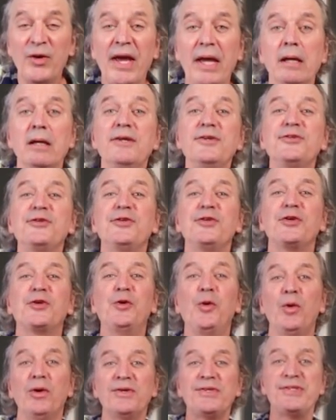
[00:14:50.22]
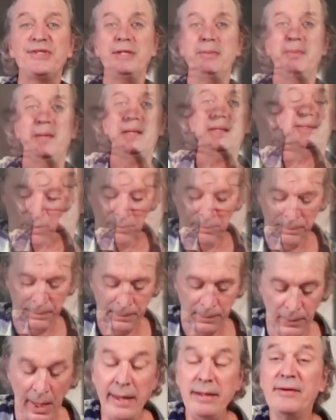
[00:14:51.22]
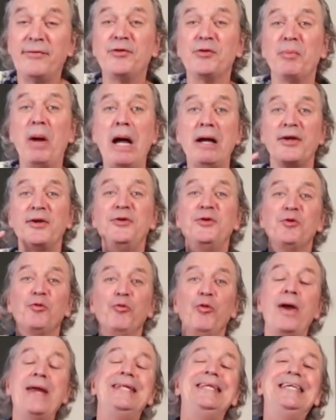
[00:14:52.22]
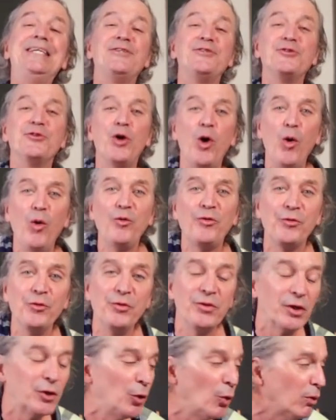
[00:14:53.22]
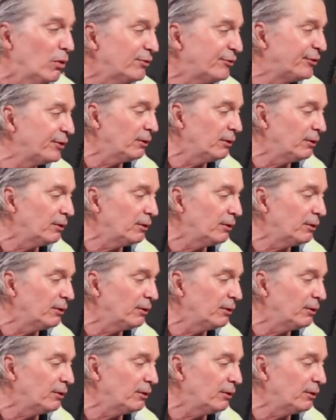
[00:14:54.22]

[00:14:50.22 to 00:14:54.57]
Okay, into the chorusy bit. If you're back, hey, if you're back, you're ready to go through the chorus